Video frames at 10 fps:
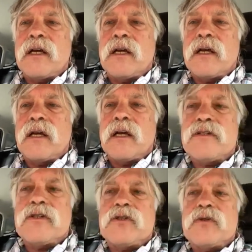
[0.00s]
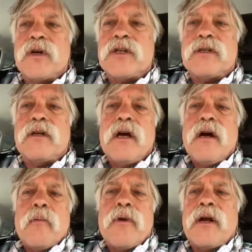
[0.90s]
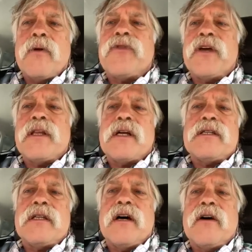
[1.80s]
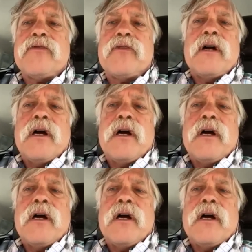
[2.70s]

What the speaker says: and certainly in this situation, but I don't think that's enough.